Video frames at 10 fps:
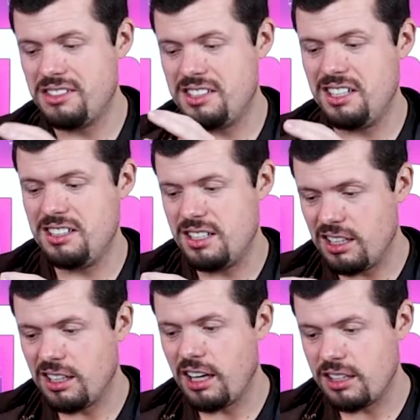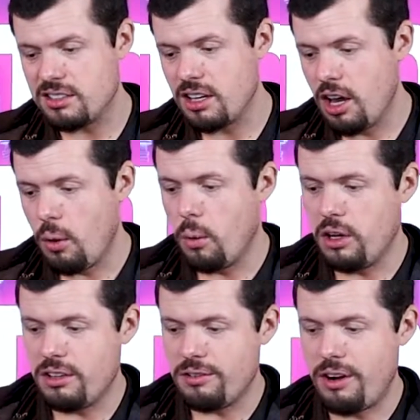16 gigs
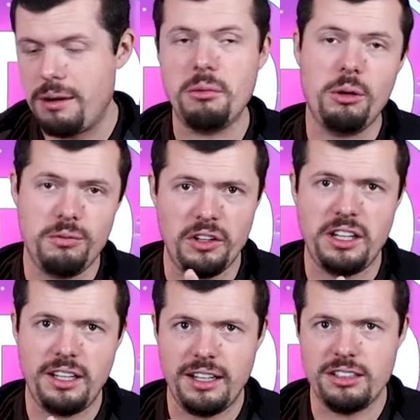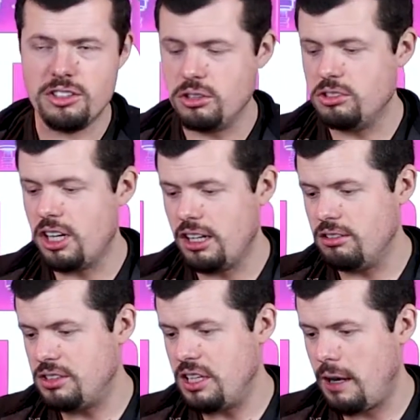worth of RAM, hopefully in dual
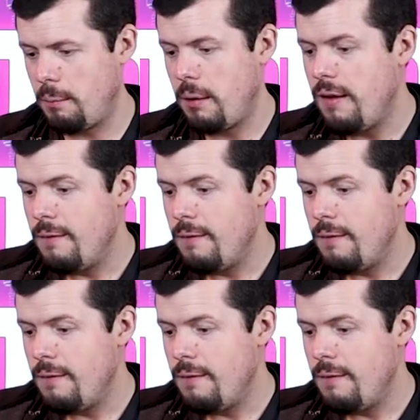channel setup,